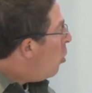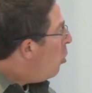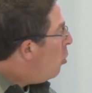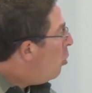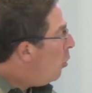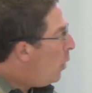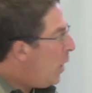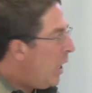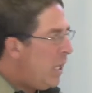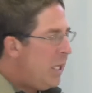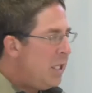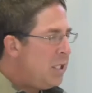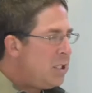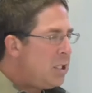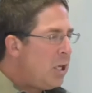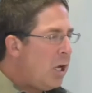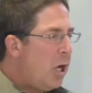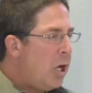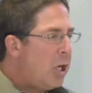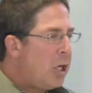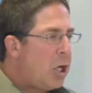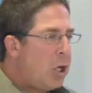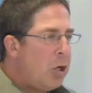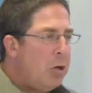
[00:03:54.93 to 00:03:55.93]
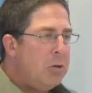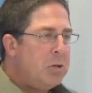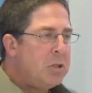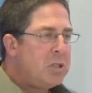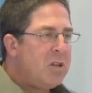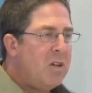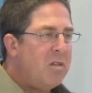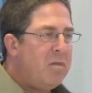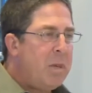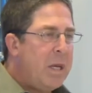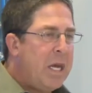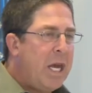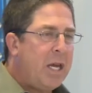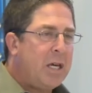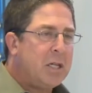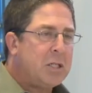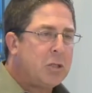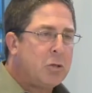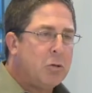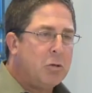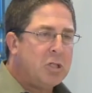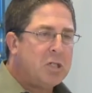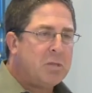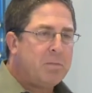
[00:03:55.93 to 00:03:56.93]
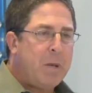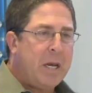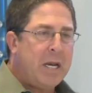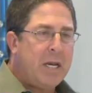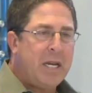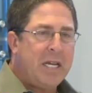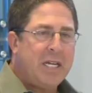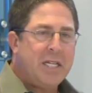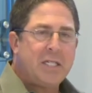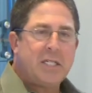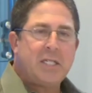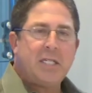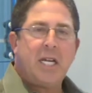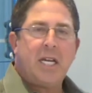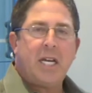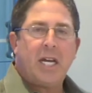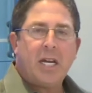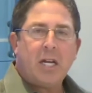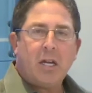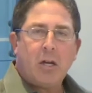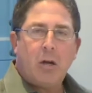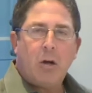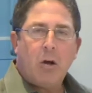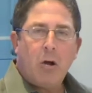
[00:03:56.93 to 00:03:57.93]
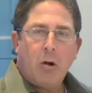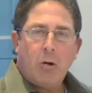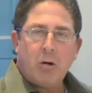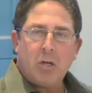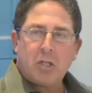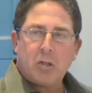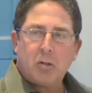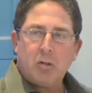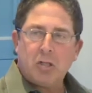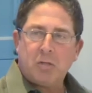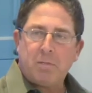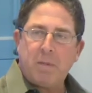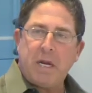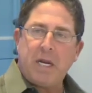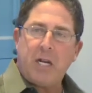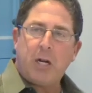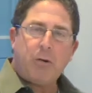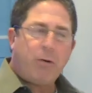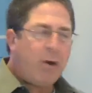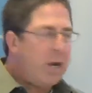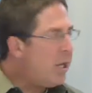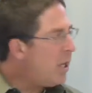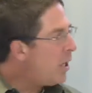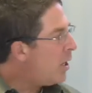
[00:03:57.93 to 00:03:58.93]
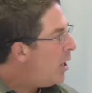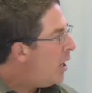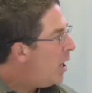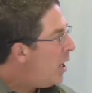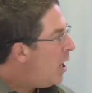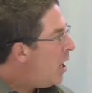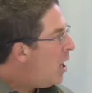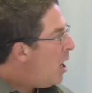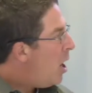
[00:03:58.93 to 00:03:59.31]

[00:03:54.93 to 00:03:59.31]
who is accused of being a school spending cynic or a school spending critic